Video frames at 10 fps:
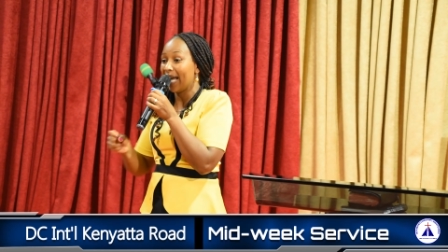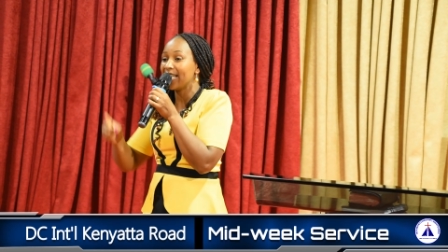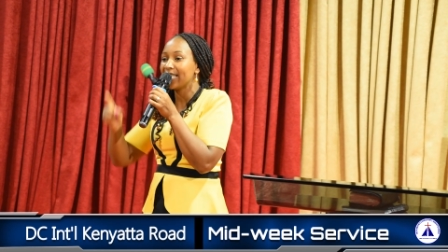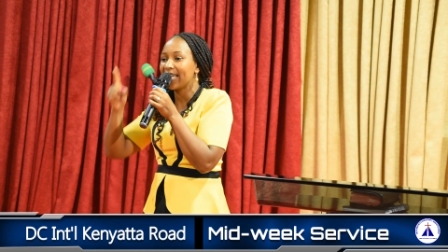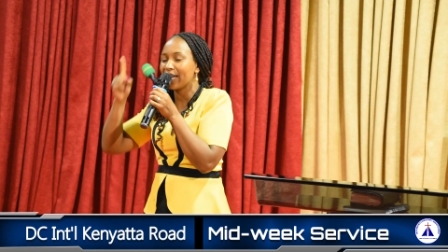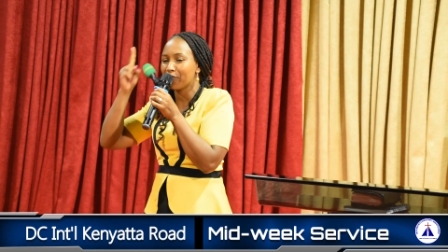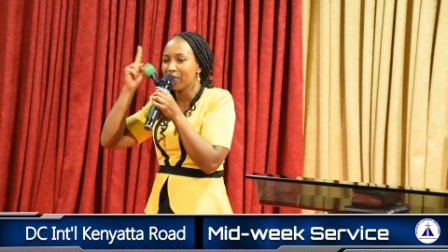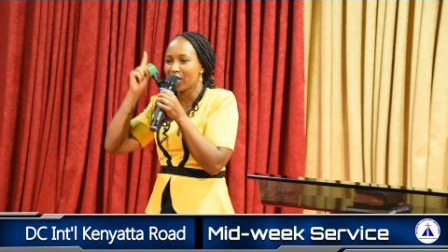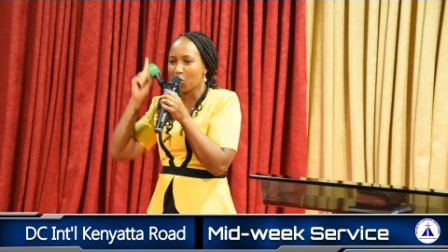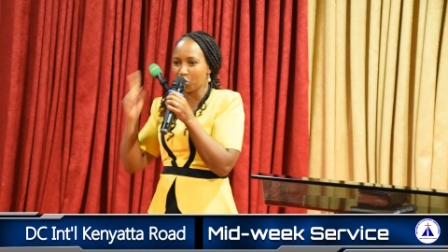And He gave
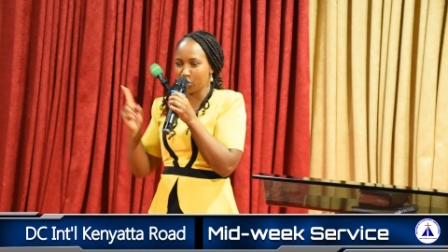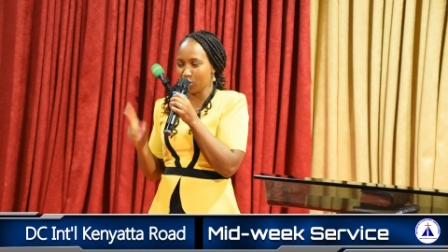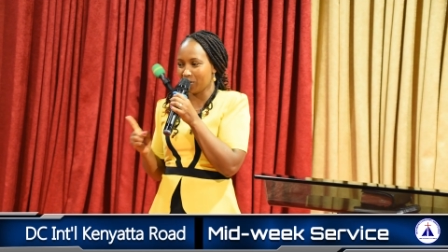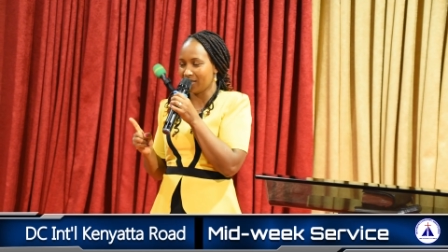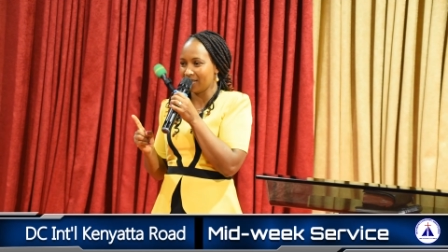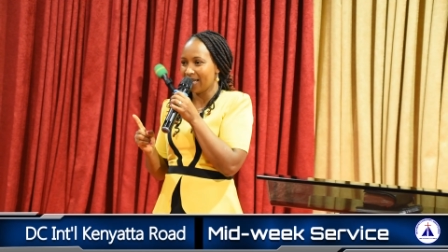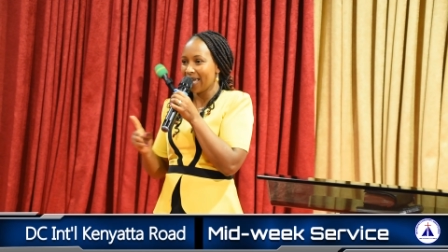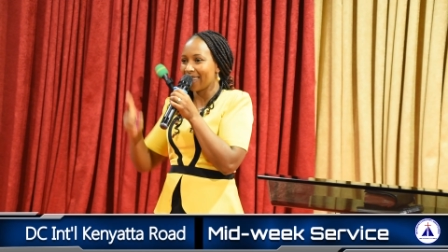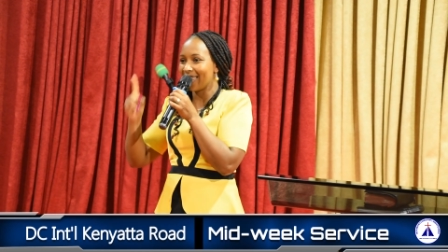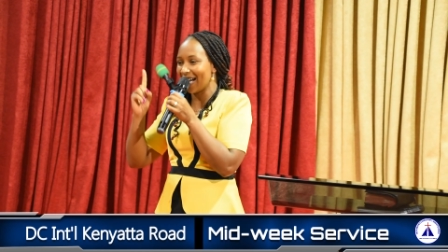me caution
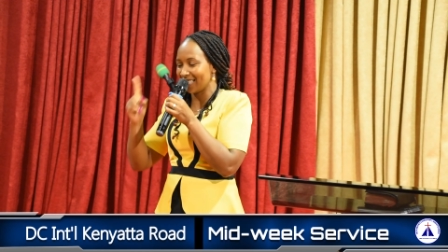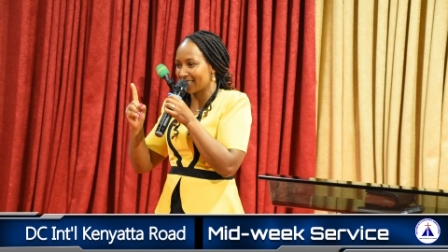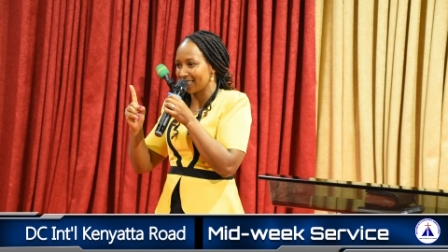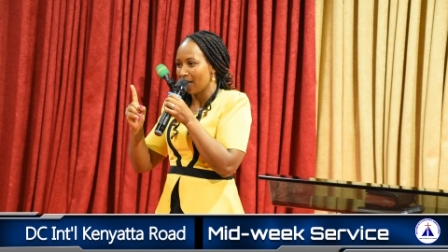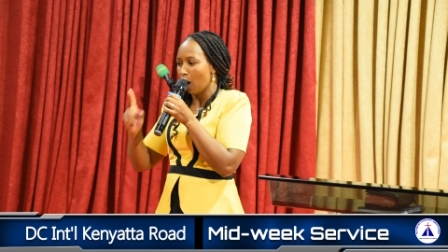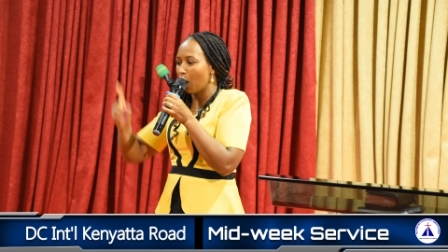that